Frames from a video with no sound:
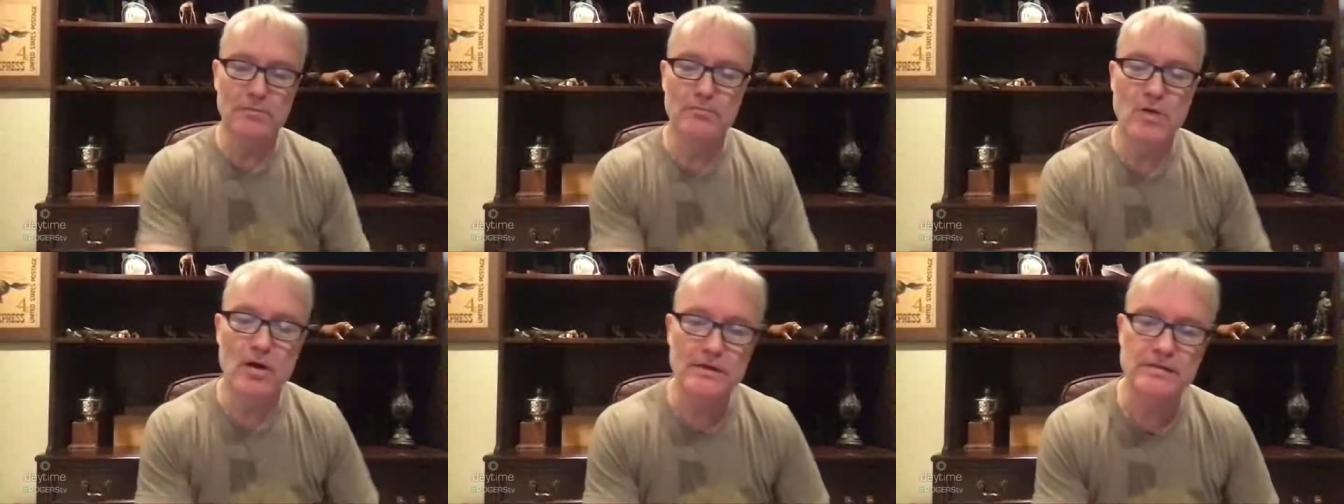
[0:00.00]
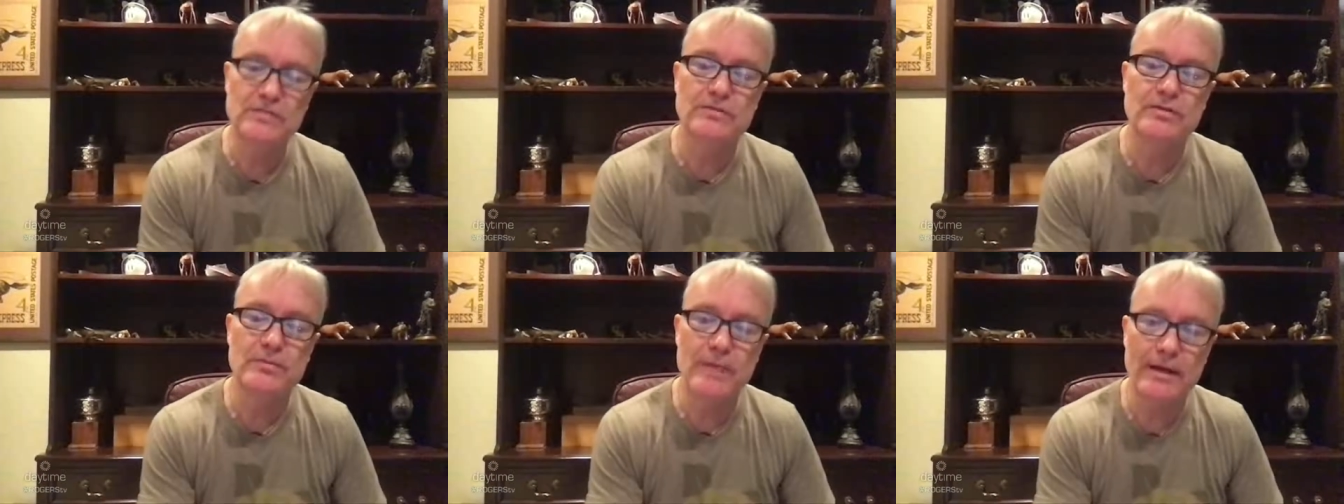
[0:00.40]
moths
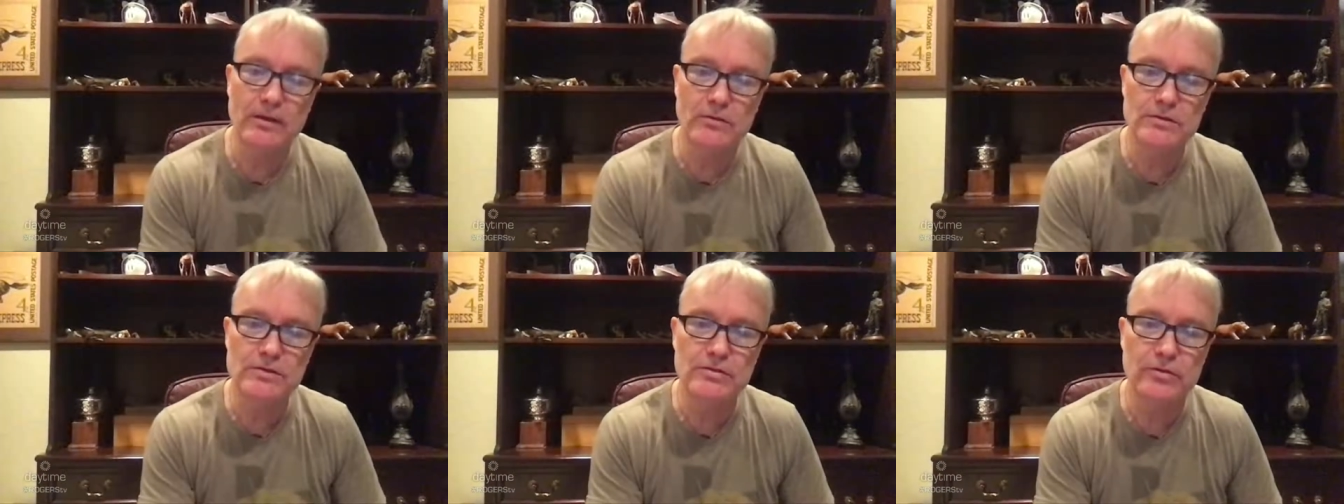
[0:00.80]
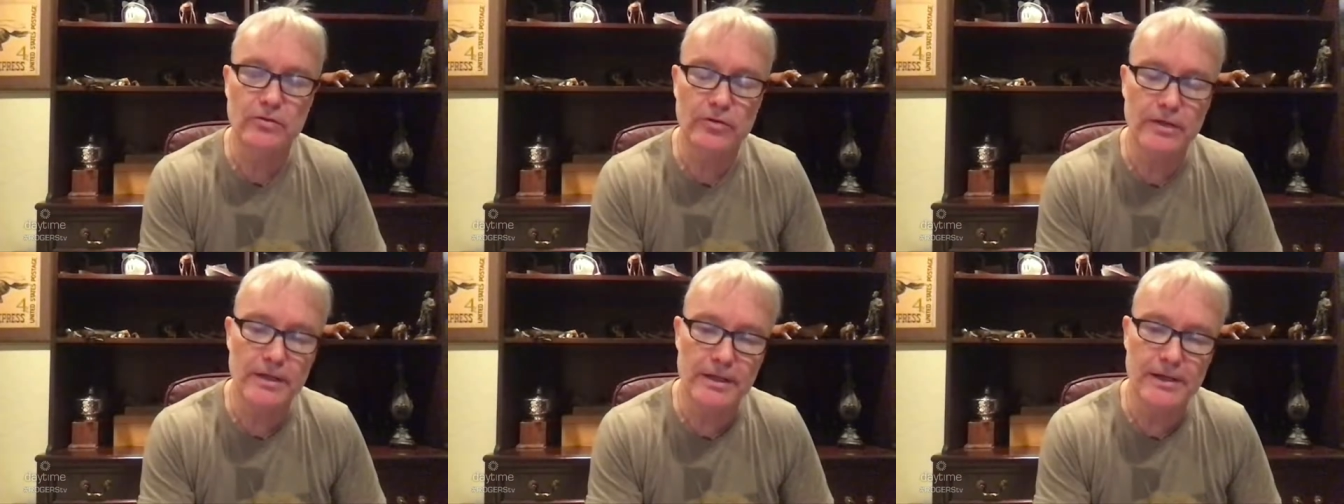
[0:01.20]
to my own
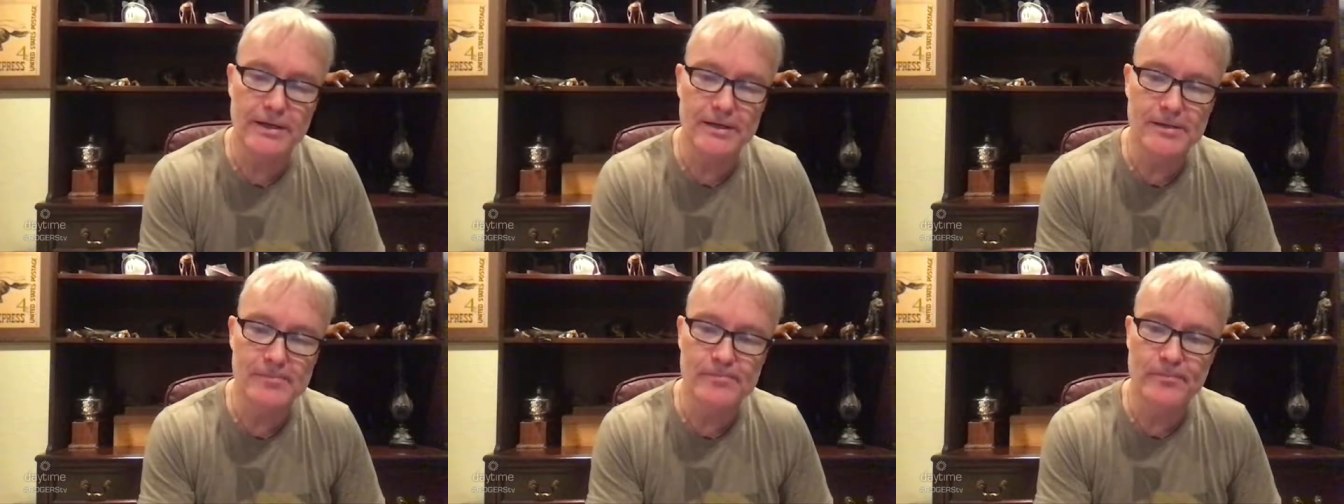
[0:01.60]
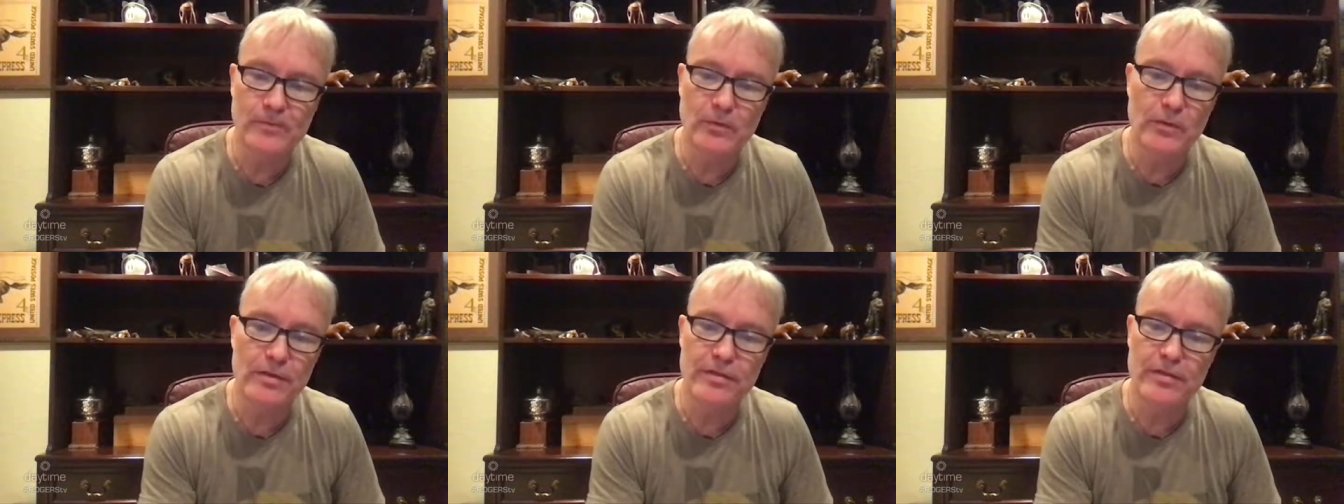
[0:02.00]
story um,
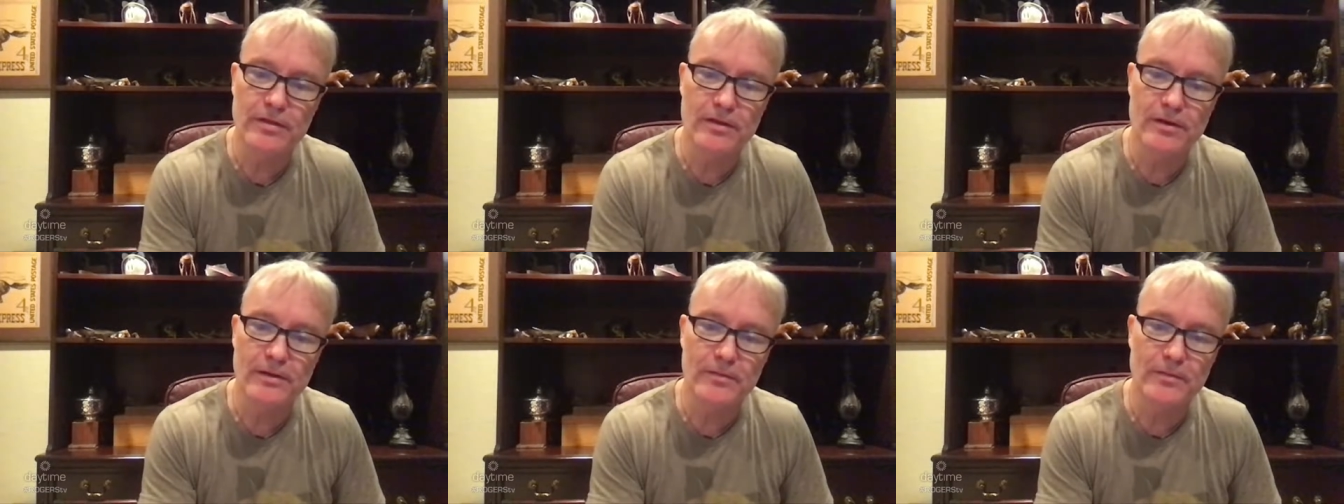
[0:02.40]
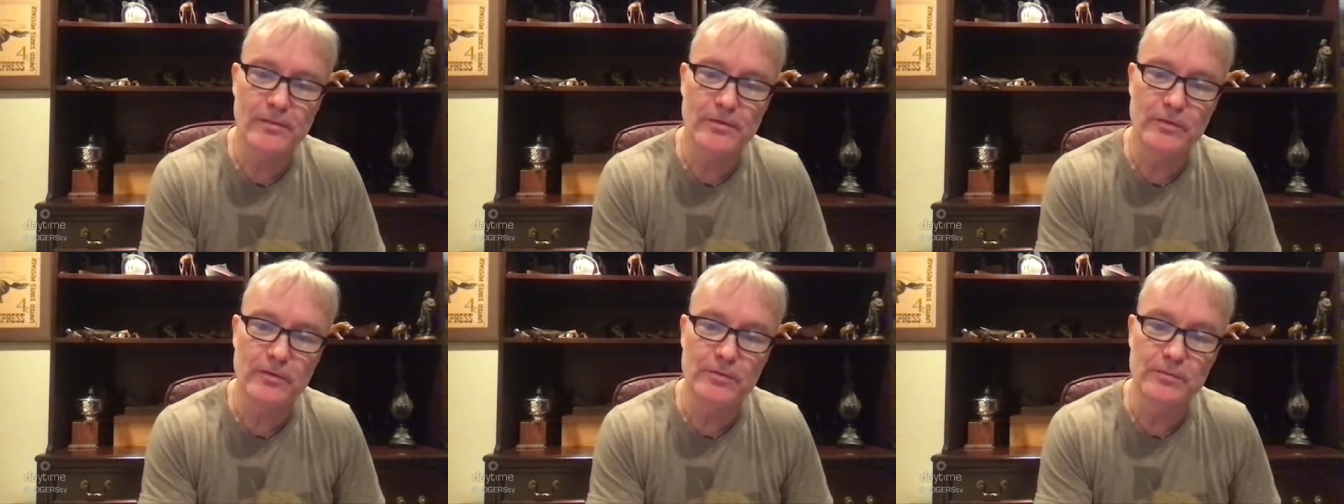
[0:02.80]
with, uh,
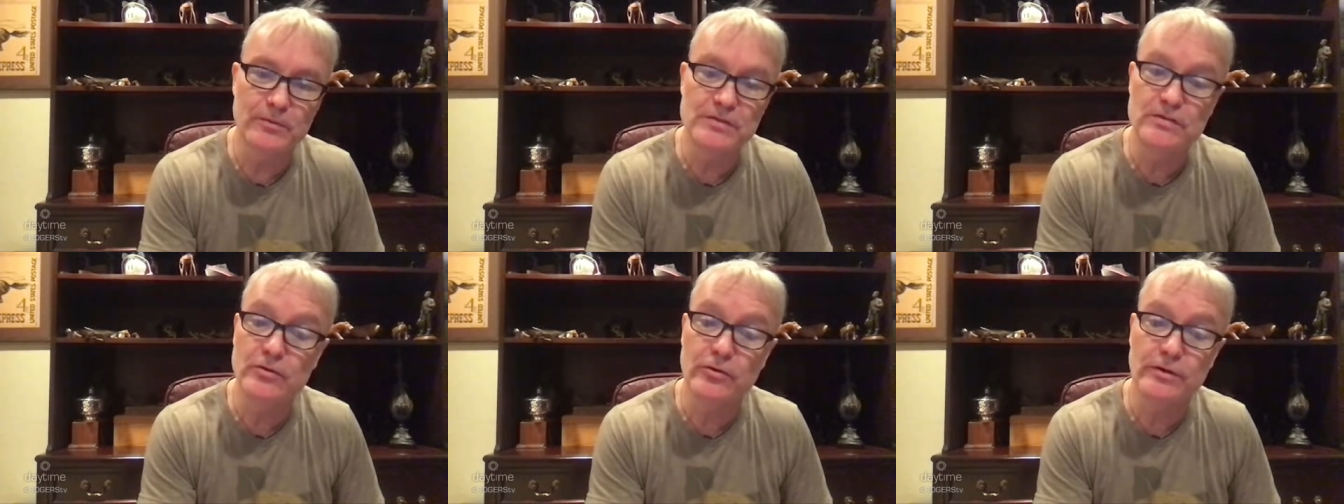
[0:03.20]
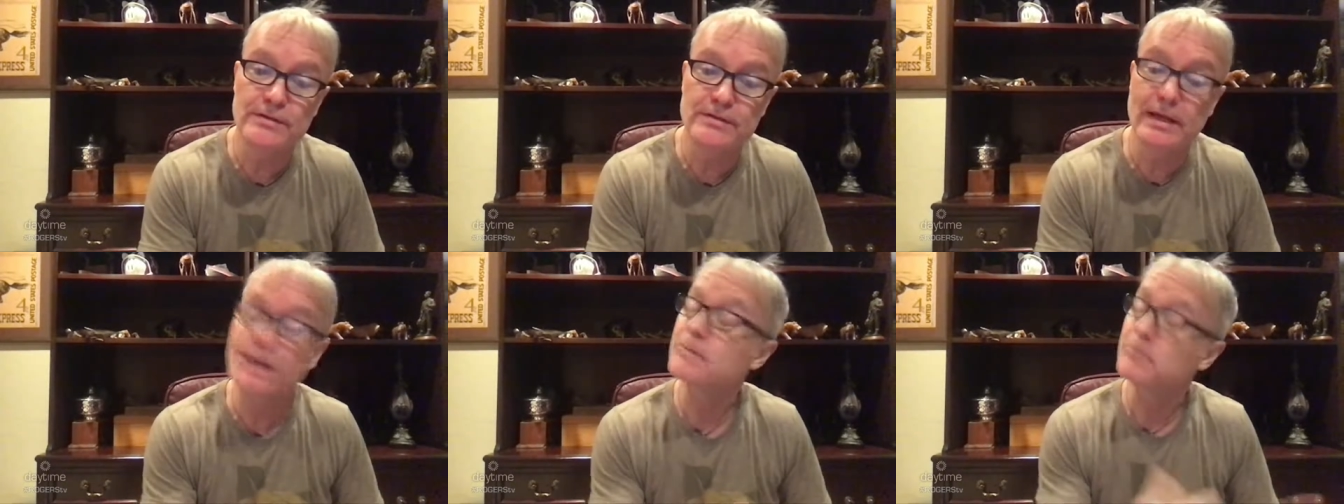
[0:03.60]
with, with, with
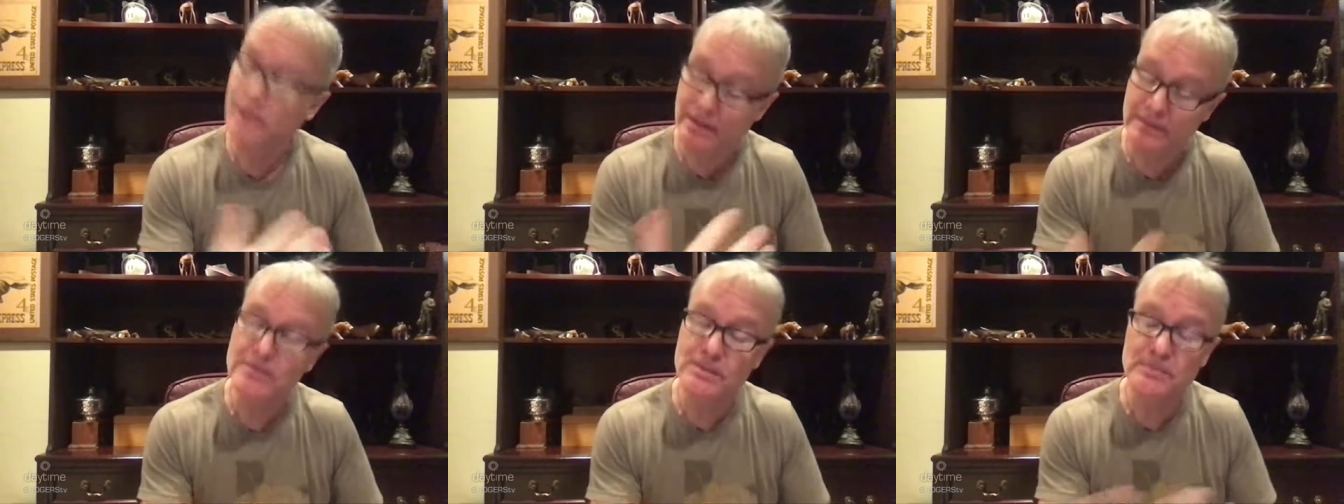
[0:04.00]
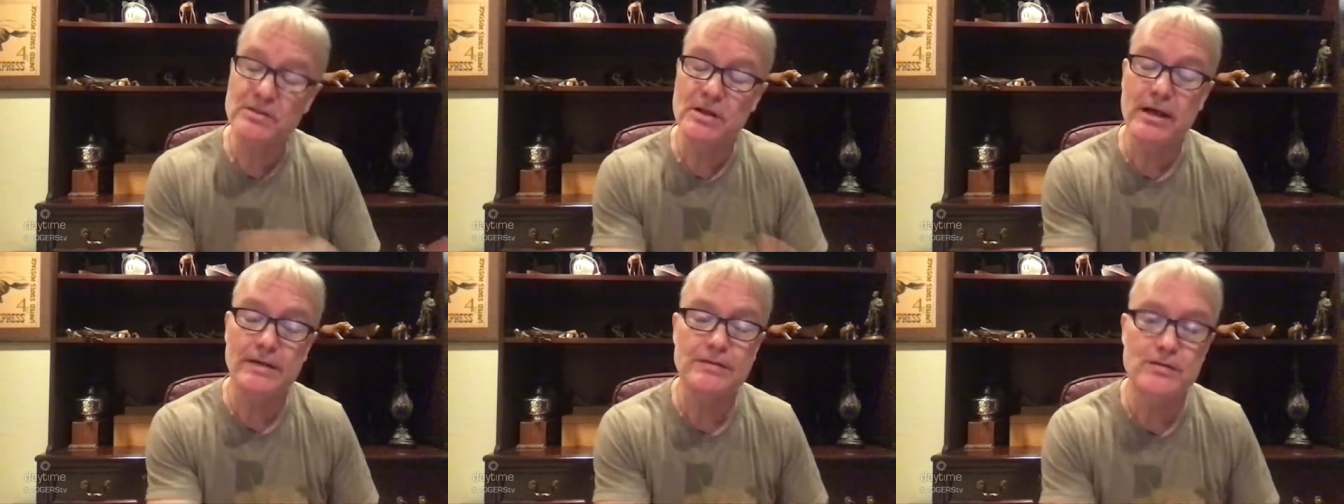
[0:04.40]
stories and and some
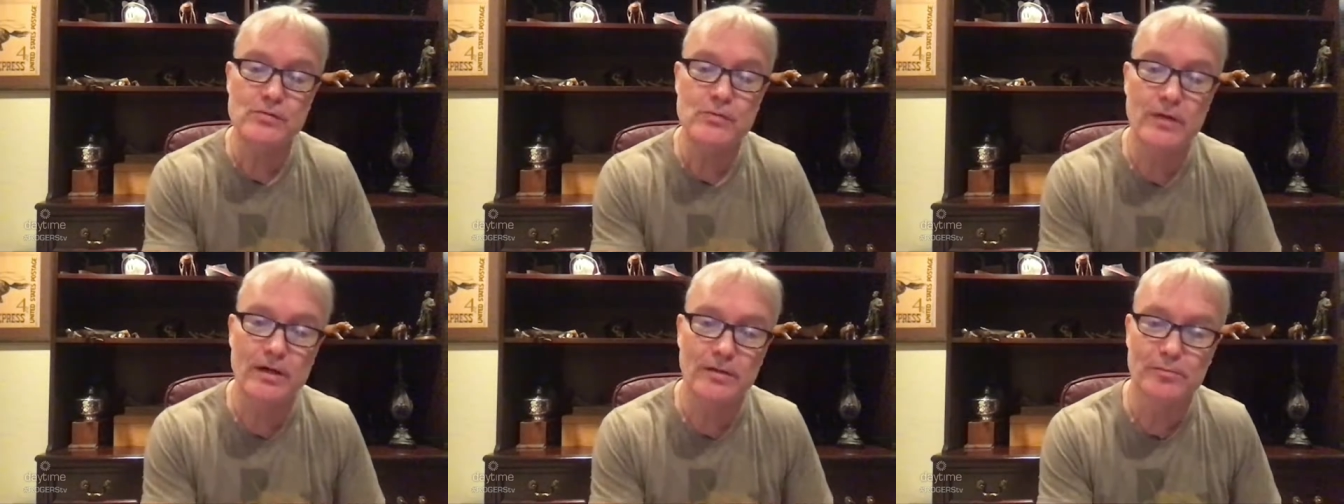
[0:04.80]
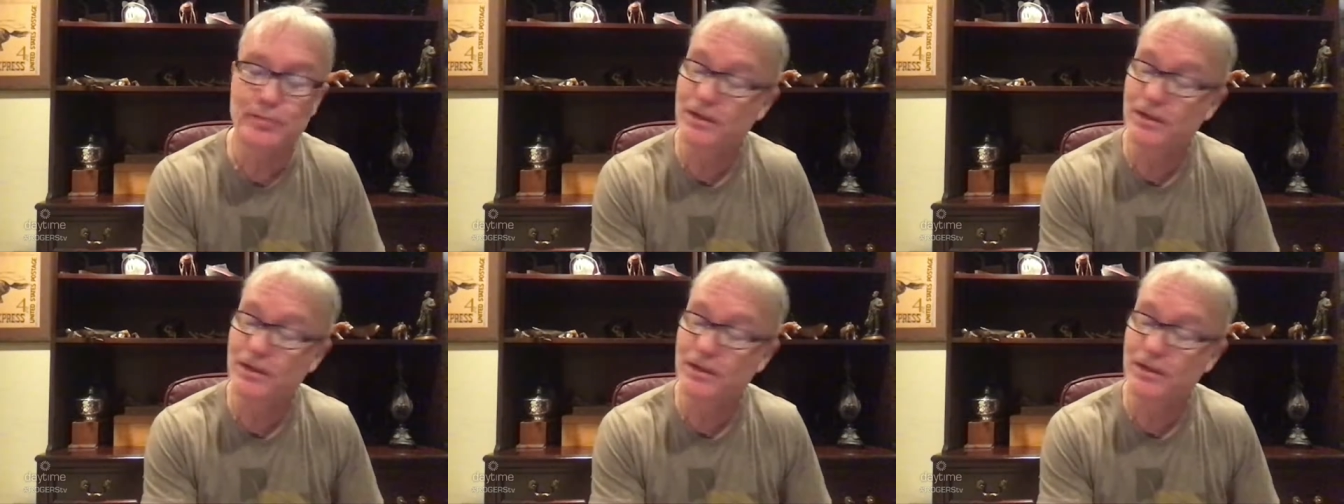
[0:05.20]
science as well.